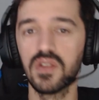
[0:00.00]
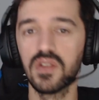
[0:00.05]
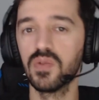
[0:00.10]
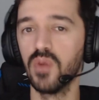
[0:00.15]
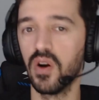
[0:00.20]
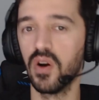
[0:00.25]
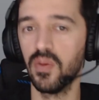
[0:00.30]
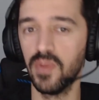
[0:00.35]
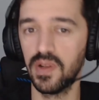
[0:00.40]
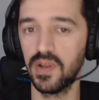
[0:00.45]

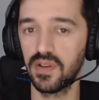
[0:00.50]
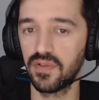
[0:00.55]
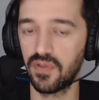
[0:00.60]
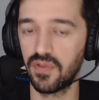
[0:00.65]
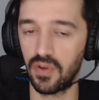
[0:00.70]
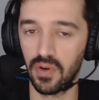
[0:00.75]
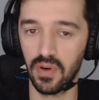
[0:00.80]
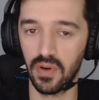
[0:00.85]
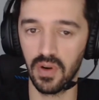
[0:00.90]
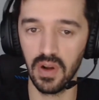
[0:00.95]
moment
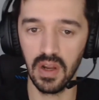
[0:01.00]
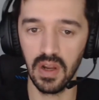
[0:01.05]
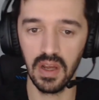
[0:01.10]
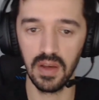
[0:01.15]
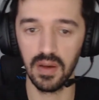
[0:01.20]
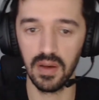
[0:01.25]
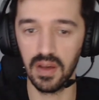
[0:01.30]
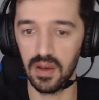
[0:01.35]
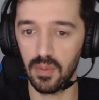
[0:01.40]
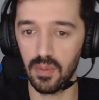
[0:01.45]
for
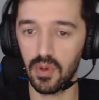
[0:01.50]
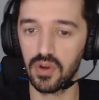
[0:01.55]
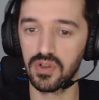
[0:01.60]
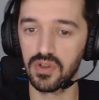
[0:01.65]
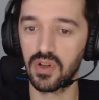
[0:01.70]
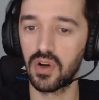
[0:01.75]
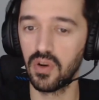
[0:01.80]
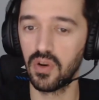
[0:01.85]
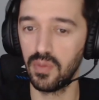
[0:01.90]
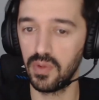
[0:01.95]

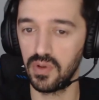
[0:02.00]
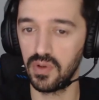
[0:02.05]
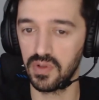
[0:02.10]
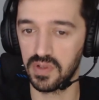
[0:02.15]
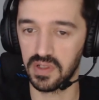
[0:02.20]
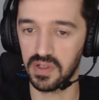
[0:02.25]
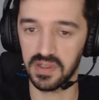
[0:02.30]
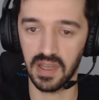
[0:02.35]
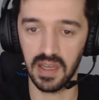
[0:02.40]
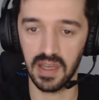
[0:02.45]
most home
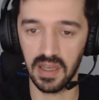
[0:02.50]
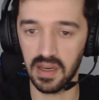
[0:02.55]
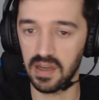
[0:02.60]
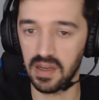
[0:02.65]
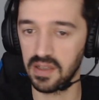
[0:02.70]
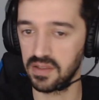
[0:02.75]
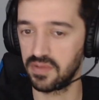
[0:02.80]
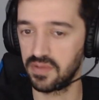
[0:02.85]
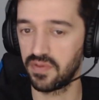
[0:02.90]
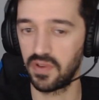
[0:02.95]
users like
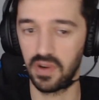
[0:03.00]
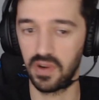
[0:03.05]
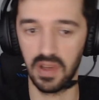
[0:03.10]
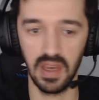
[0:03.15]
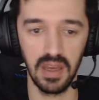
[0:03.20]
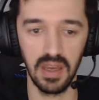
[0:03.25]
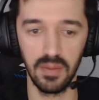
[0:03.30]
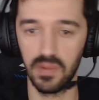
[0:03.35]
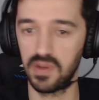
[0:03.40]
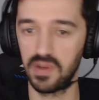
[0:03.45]
us, for
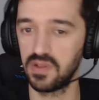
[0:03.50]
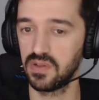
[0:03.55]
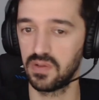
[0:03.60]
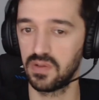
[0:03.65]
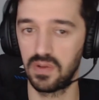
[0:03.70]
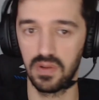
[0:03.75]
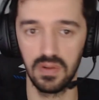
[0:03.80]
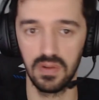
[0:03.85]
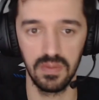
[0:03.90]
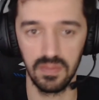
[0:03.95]
gamers
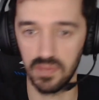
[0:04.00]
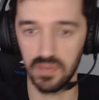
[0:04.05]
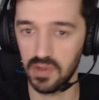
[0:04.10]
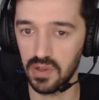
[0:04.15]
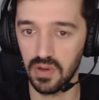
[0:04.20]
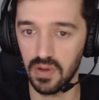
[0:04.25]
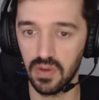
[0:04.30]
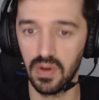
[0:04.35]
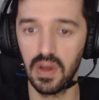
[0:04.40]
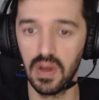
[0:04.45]
or
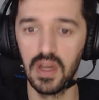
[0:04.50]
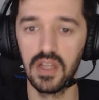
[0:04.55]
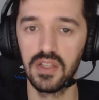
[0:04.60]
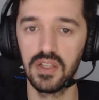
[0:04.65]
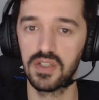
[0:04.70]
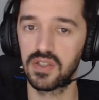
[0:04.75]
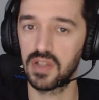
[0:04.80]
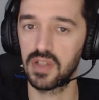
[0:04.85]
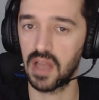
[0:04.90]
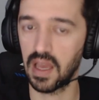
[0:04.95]

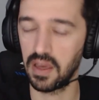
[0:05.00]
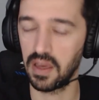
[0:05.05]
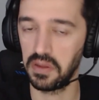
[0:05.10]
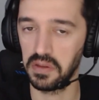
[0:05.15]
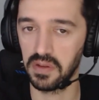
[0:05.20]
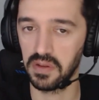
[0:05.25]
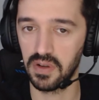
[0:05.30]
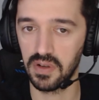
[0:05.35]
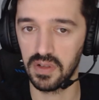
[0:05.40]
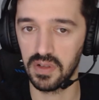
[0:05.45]
just
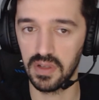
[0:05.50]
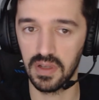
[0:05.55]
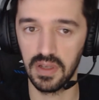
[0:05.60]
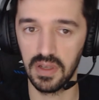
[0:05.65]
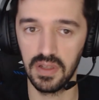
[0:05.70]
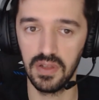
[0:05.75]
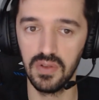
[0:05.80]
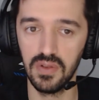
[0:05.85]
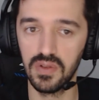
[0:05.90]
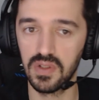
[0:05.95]
regular
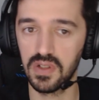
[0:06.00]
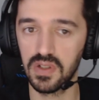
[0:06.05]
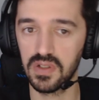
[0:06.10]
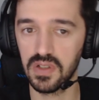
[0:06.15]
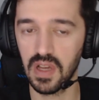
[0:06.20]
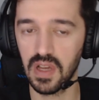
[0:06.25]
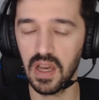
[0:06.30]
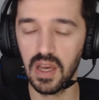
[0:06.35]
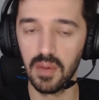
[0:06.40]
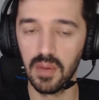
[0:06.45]

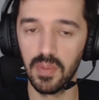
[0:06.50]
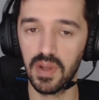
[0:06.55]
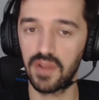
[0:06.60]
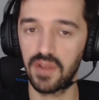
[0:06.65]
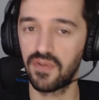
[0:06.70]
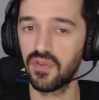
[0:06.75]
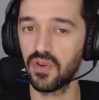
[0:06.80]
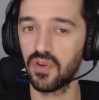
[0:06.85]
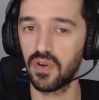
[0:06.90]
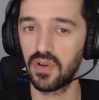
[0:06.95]
users. But
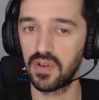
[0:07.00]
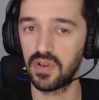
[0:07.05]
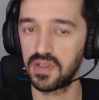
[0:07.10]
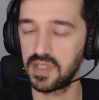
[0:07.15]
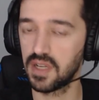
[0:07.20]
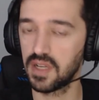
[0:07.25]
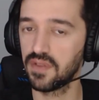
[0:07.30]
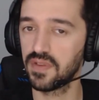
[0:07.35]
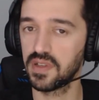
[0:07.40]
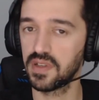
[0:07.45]
for
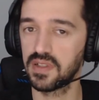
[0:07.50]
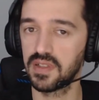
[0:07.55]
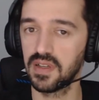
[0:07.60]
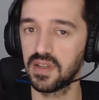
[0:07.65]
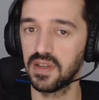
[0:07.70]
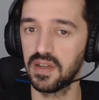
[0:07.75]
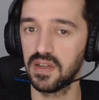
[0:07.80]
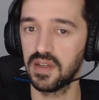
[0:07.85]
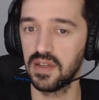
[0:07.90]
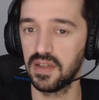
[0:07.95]
server
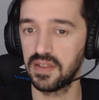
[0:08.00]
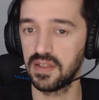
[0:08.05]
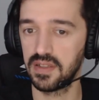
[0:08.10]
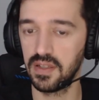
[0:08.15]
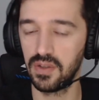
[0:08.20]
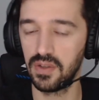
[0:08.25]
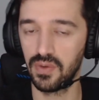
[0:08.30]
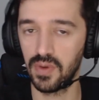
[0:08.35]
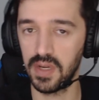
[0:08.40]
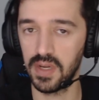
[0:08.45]

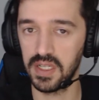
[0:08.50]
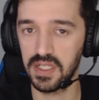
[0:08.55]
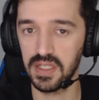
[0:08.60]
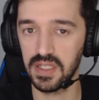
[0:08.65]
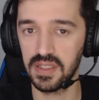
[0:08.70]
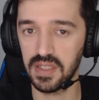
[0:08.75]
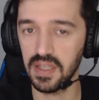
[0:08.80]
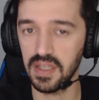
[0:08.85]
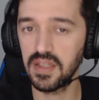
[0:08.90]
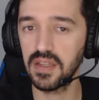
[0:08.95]

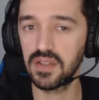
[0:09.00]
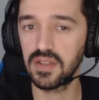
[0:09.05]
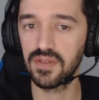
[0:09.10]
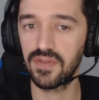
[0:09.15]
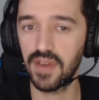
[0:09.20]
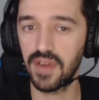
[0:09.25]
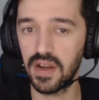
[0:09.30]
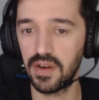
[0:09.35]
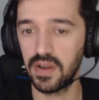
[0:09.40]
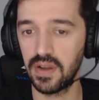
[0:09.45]
situations, it is
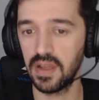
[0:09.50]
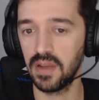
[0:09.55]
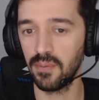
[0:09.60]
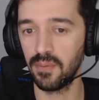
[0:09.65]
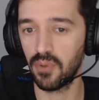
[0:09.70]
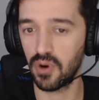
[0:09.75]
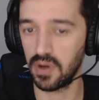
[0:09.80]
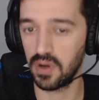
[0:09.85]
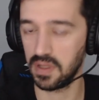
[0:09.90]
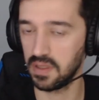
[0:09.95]
very
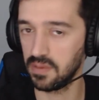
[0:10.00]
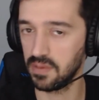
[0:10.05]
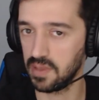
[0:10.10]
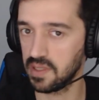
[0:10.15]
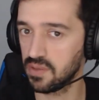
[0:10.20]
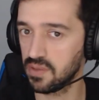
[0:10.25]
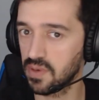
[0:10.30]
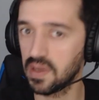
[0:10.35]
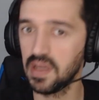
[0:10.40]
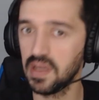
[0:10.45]
important
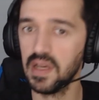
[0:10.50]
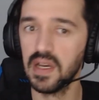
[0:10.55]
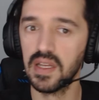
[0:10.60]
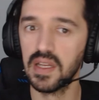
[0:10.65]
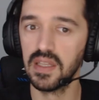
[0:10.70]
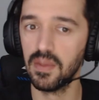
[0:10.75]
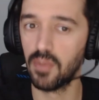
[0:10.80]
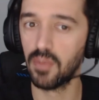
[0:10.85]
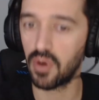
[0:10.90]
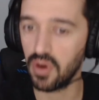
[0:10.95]
because, well,
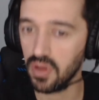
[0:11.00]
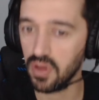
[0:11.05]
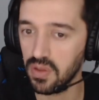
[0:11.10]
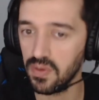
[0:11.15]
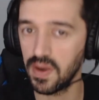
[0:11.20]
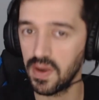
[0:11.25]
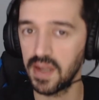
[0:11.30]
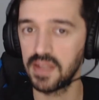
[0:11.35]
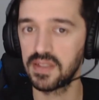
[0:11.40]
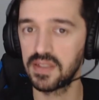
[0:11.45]
the more
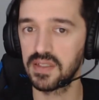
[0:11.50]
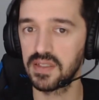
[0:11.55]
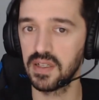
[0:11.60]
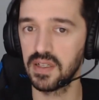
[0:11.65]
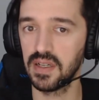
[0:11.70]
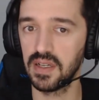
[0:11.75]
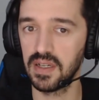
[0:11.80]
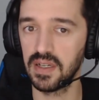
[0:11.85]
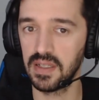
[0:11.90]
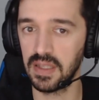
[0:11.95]
threads,
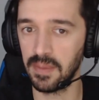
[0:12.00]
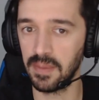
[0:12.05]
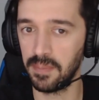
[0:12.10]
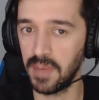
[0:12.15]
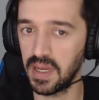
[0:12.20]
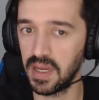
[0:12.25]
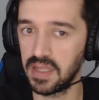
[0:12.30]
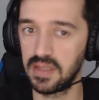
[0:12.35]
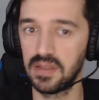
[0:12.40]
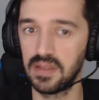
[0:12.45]
the
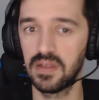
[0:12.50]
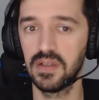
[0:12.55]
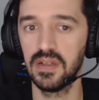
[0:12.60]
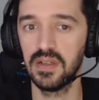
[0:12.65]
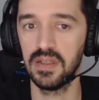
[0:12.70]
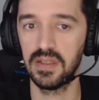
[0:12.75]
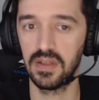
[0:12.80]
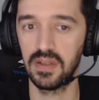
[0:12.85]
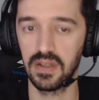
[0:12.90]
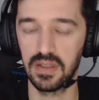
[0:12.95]
better
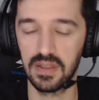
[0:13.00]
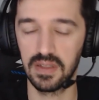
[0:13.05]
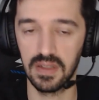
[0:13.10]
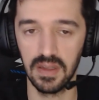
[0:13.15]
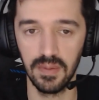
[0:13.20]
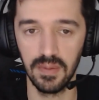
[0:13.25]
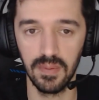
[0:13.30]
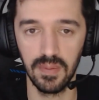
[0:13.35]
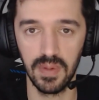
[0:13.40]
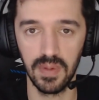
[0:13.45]
in that
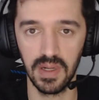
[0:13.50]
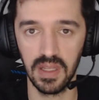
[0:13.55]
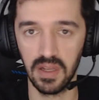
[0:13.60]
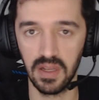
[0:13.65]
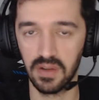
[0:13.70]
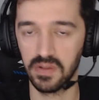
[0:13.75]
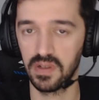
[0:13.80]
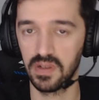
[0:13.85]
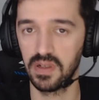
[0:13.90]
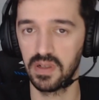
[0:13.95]

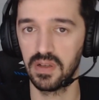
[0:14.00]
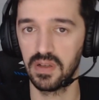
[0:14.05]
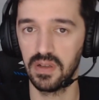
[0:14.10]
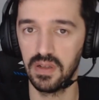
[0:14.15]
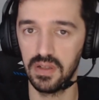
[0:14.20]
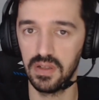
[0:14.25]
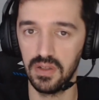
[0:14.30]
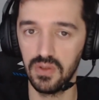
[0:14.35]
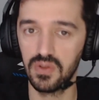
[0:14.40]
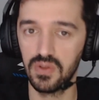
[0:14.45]

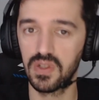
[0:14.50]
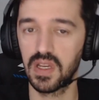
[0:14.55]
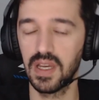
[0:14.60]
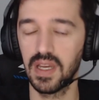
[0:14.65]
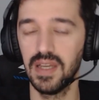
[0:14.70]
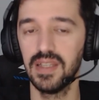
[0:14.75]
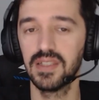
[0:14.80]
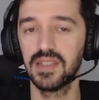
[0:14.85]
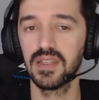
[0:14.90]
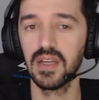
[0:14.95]
particular use
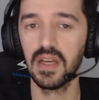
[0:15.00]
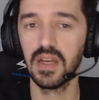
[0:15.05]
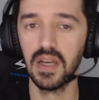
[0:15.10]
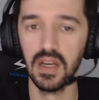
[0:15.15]
case.